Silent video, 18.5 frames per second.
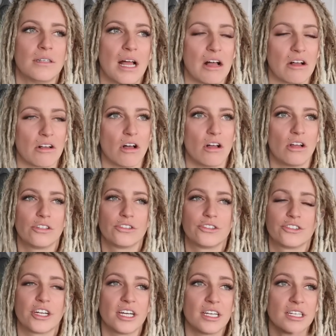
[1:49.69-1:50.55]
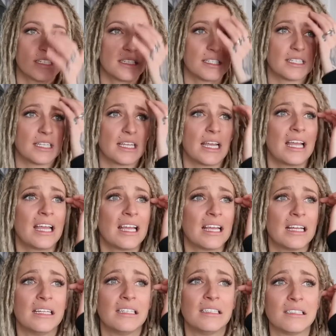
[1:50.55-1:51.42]
alcohol or drugs,
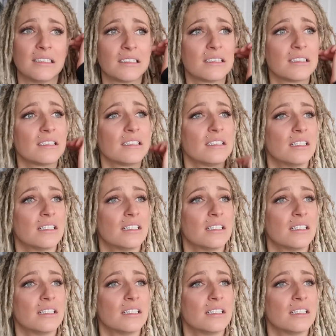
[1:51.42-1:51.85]
and